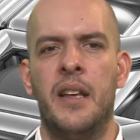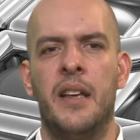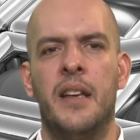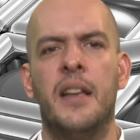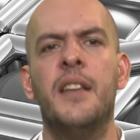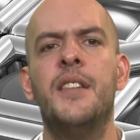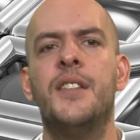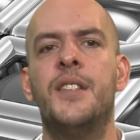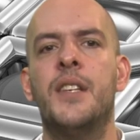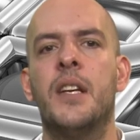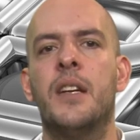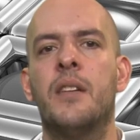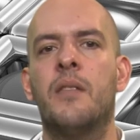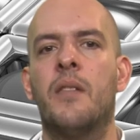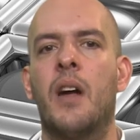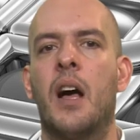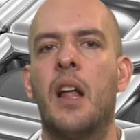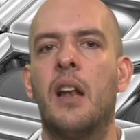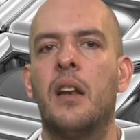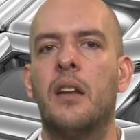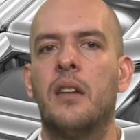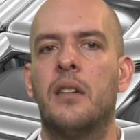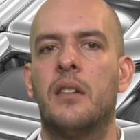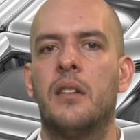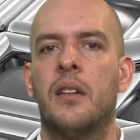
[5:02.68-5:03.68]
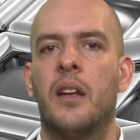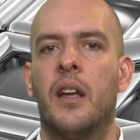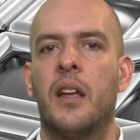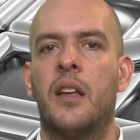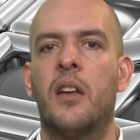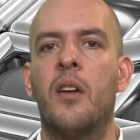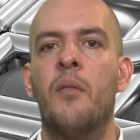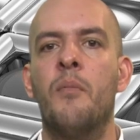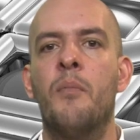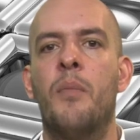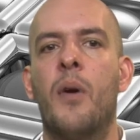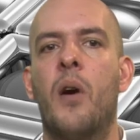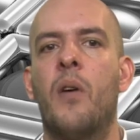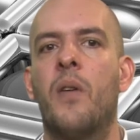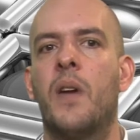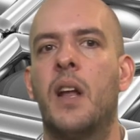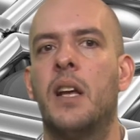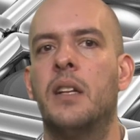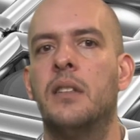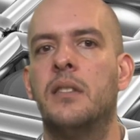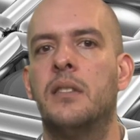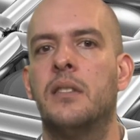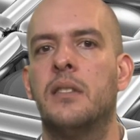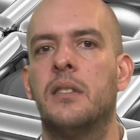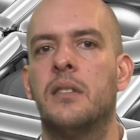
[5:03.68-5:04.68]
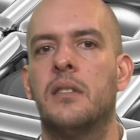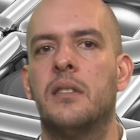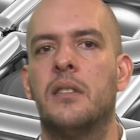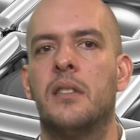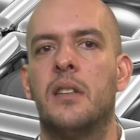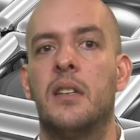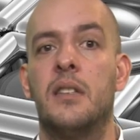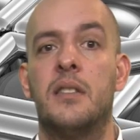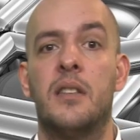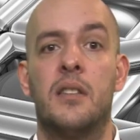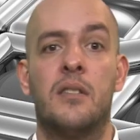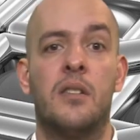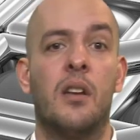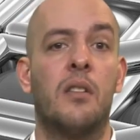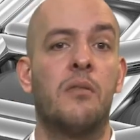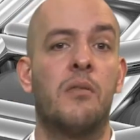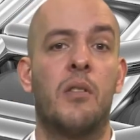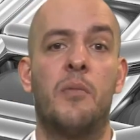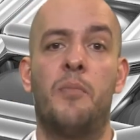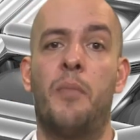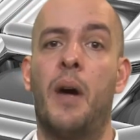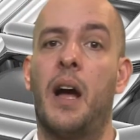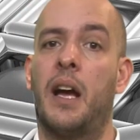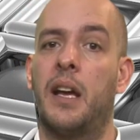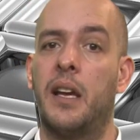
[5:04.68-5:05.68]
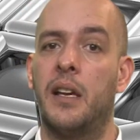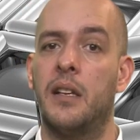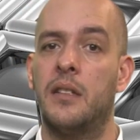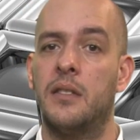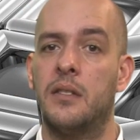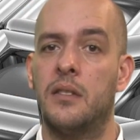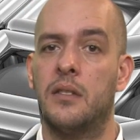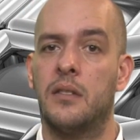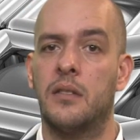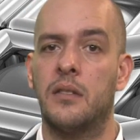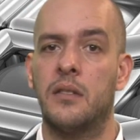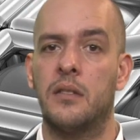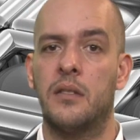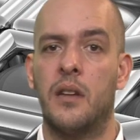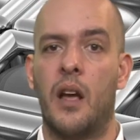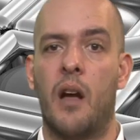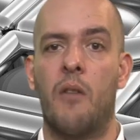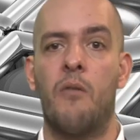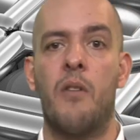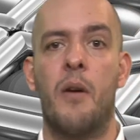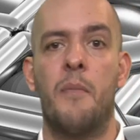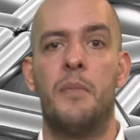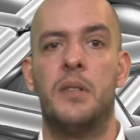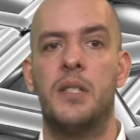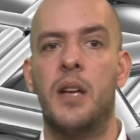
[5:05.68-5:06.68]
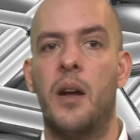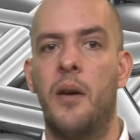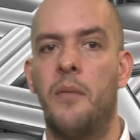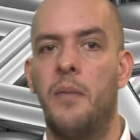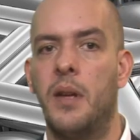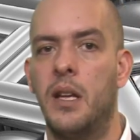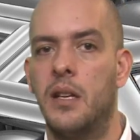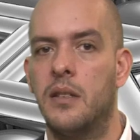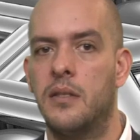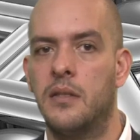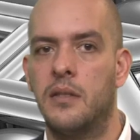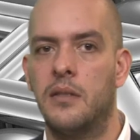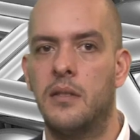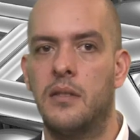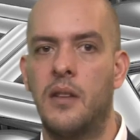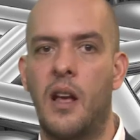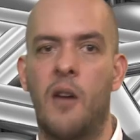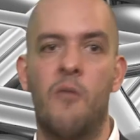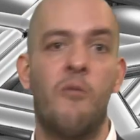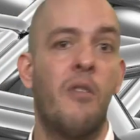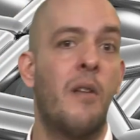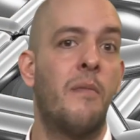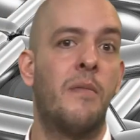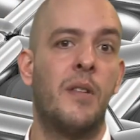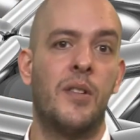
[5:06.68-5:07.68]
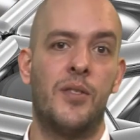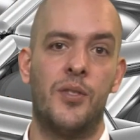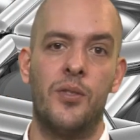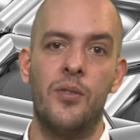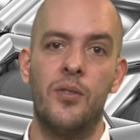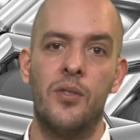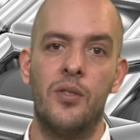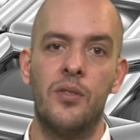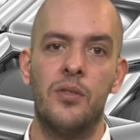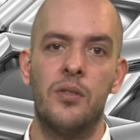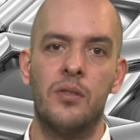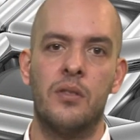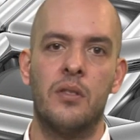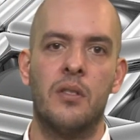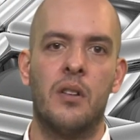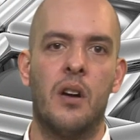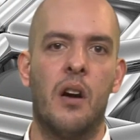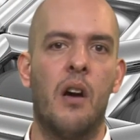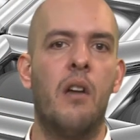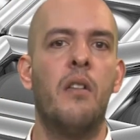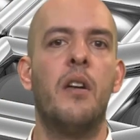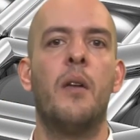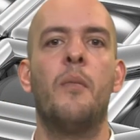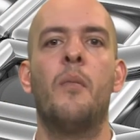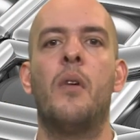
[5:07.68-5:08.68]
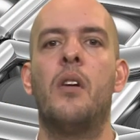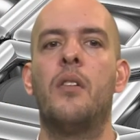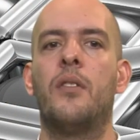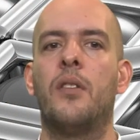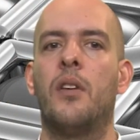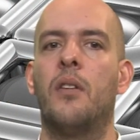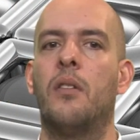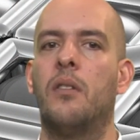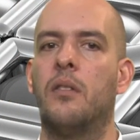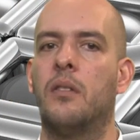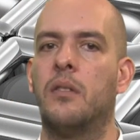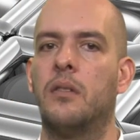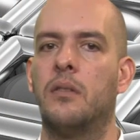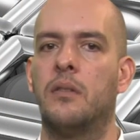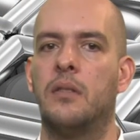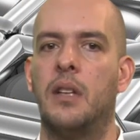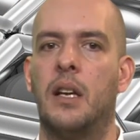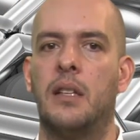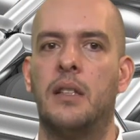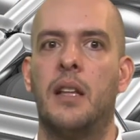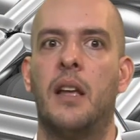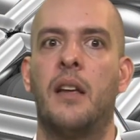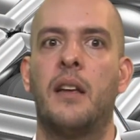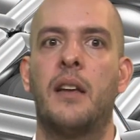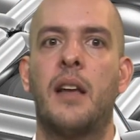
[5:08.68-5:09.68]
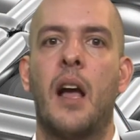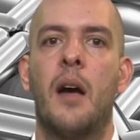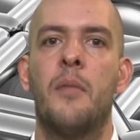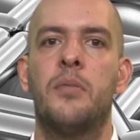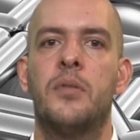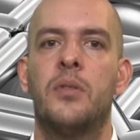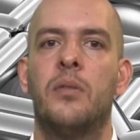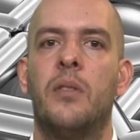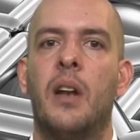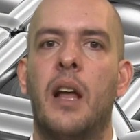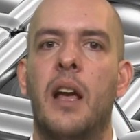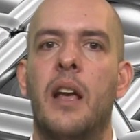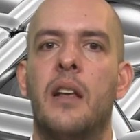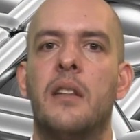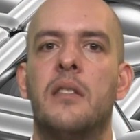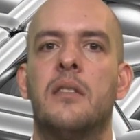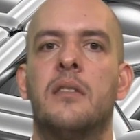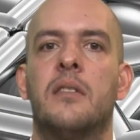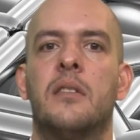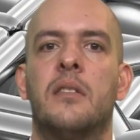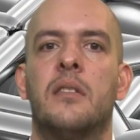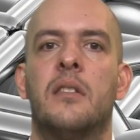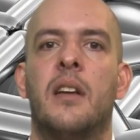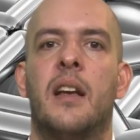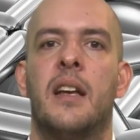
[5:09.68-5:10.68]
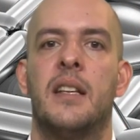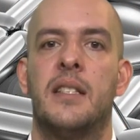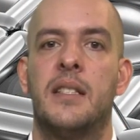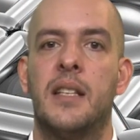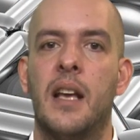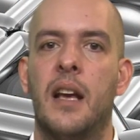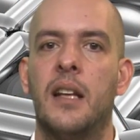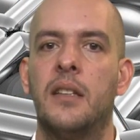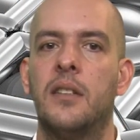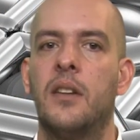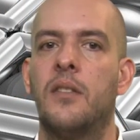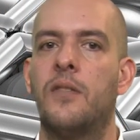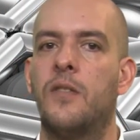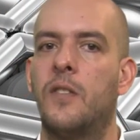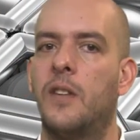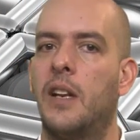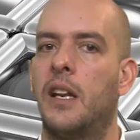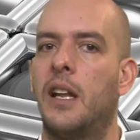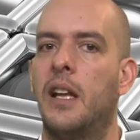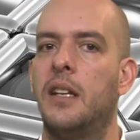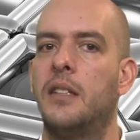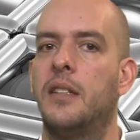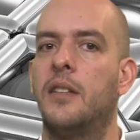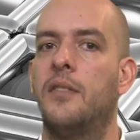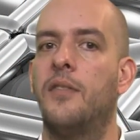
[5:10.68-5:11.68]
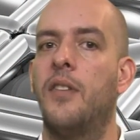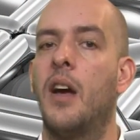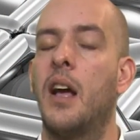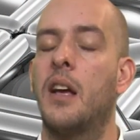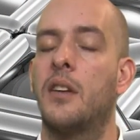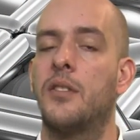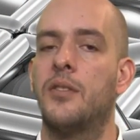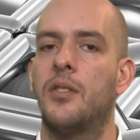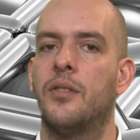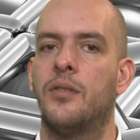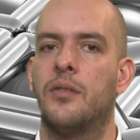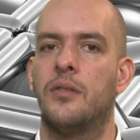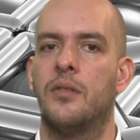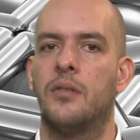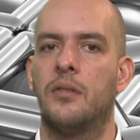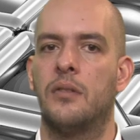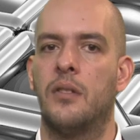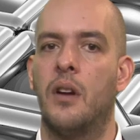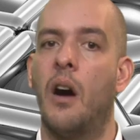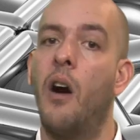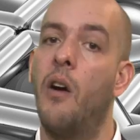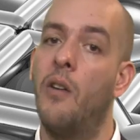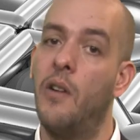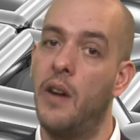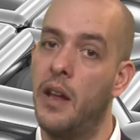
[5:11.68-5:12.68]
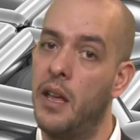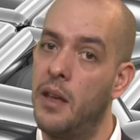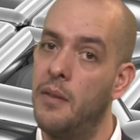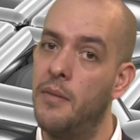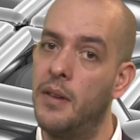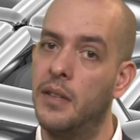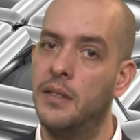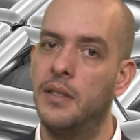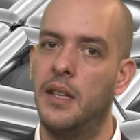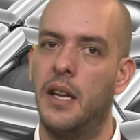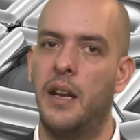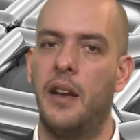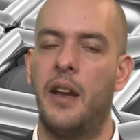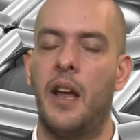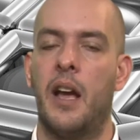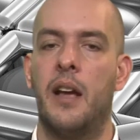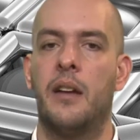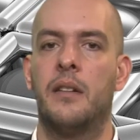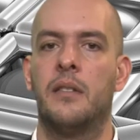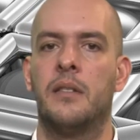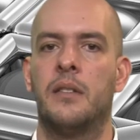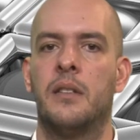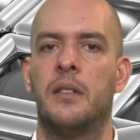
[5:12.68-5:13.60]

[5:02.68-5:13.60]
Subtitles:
In general, a component is a software package, a web service, a web resource, or a module that encapsulates a set of related functions or even data.